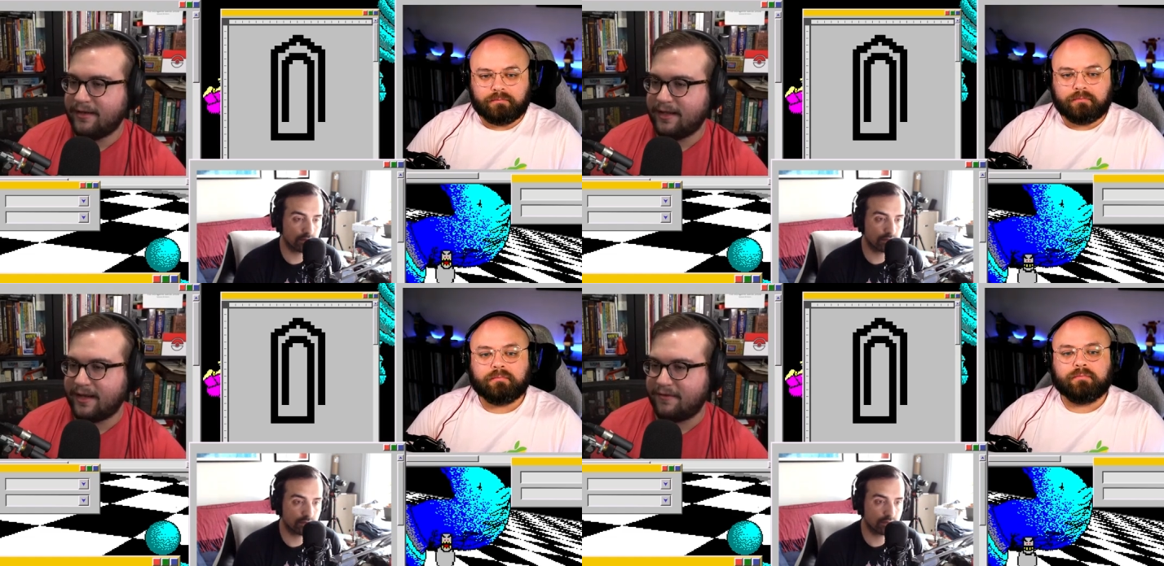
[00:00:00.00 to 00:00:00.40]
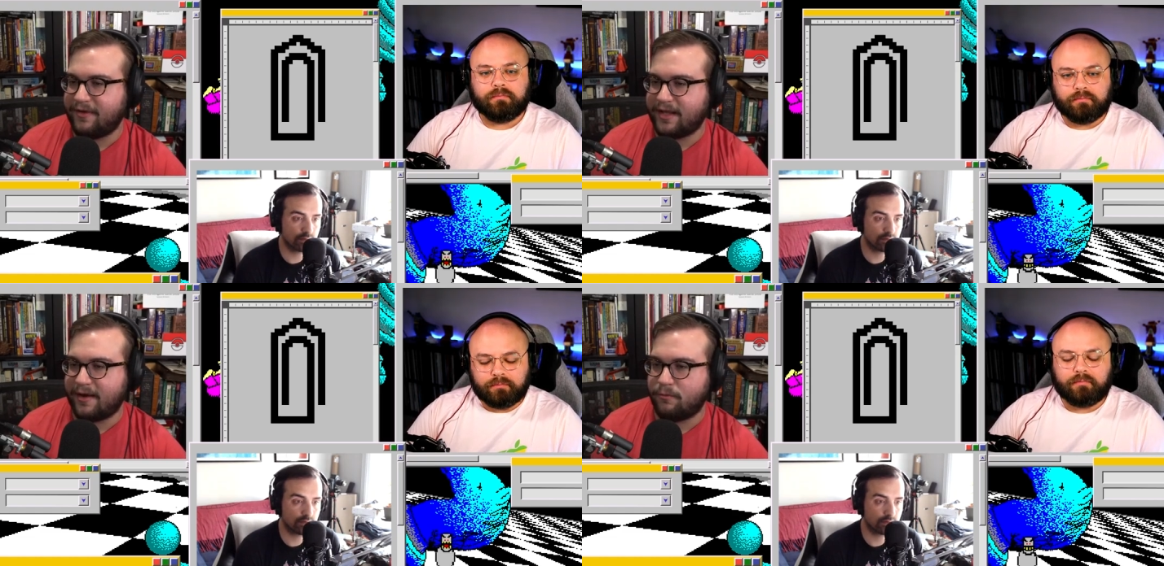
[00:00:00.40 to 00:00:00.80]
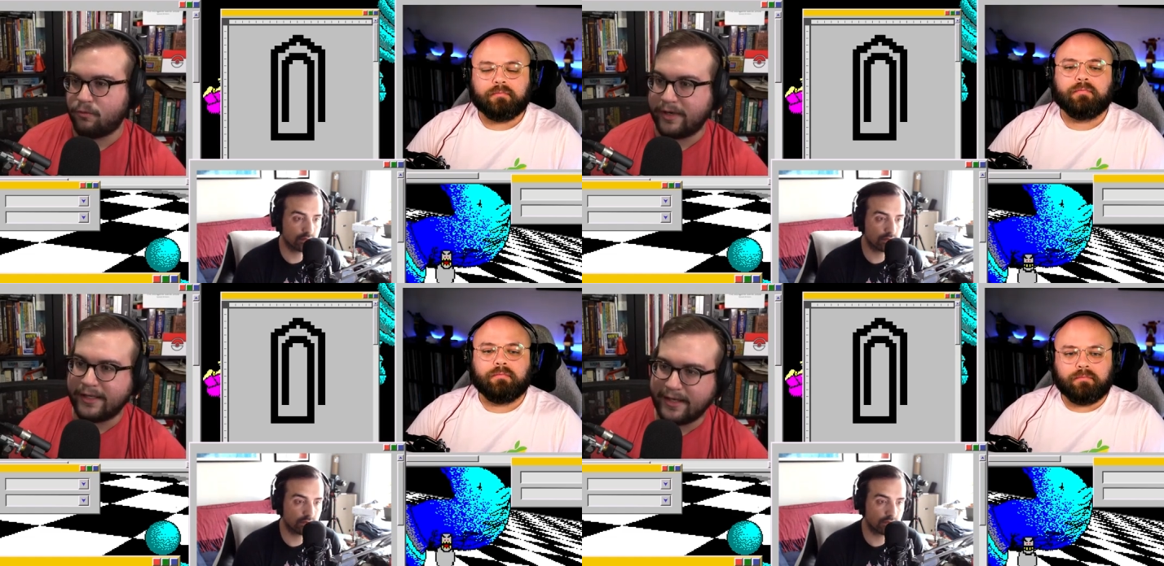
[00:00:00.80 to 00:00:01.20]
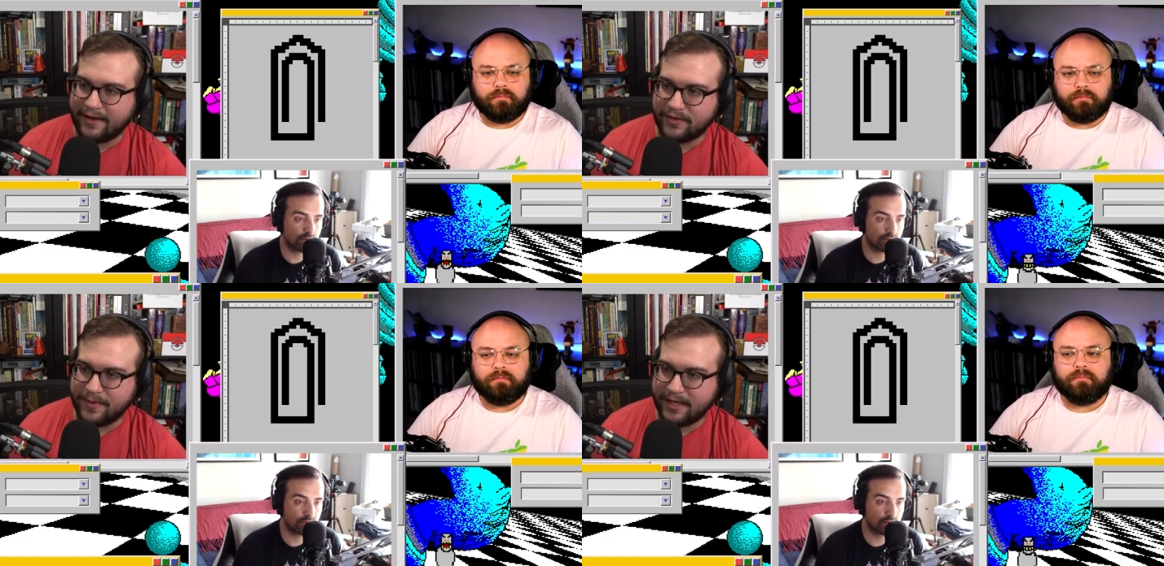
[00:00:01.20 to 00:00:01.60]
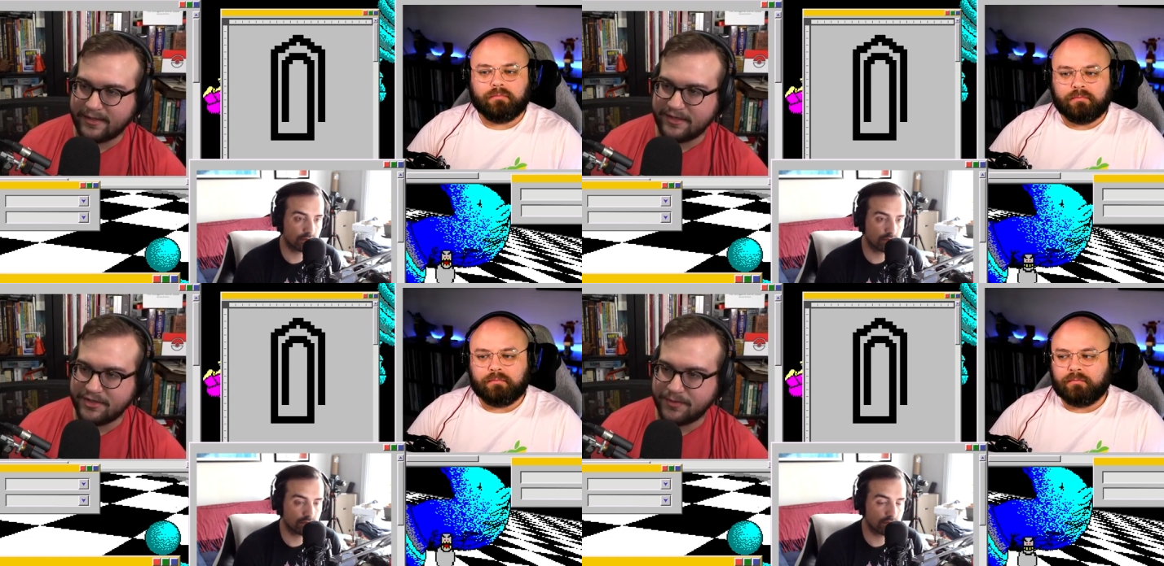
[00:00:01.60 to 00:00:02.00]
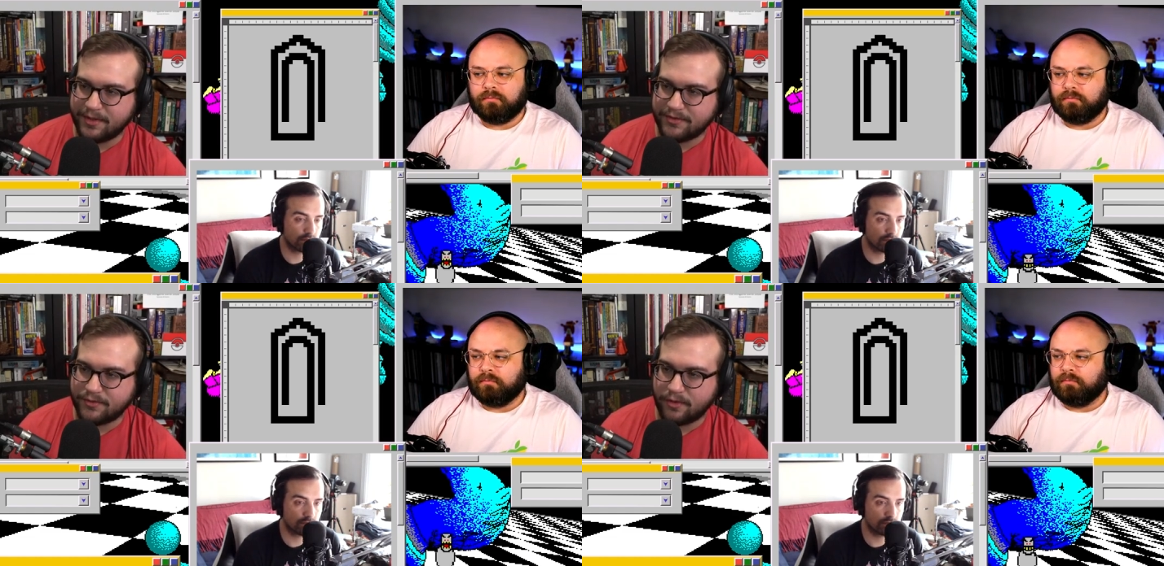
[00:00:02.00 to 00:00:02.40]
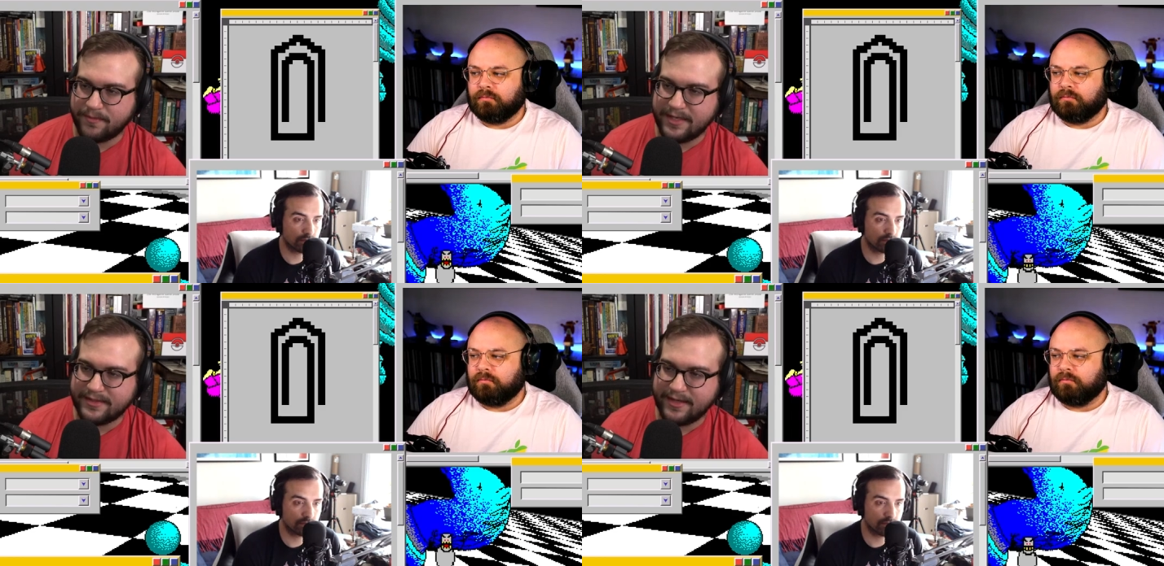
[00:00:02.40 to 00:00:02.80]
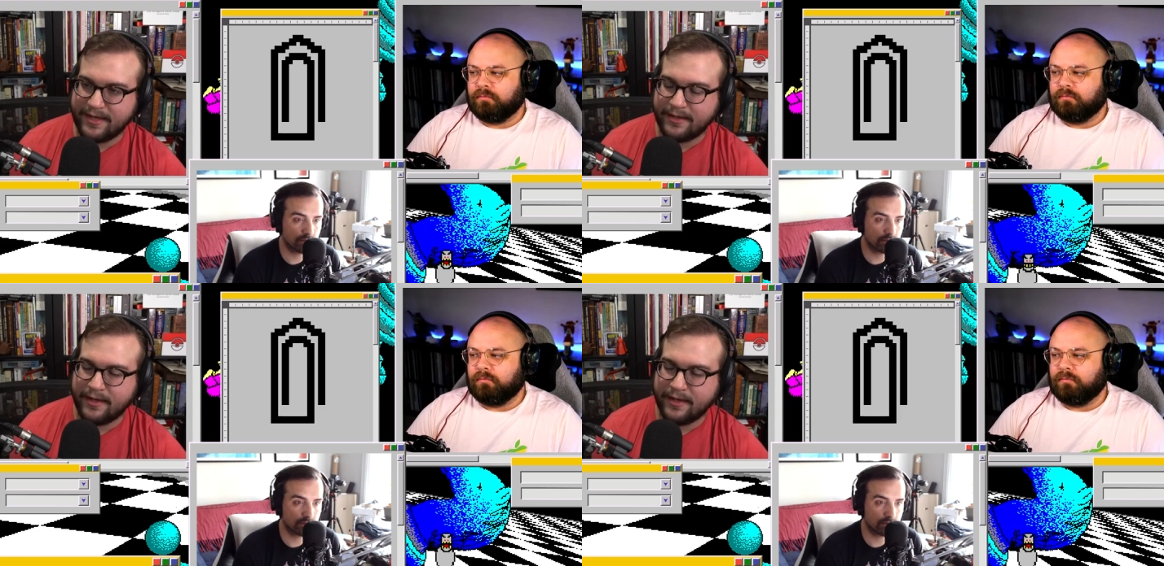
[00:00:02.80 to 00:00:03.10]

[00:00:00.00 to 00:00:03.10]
Speaker 1: Like I feel like I really have to pay attention when those story beats hit.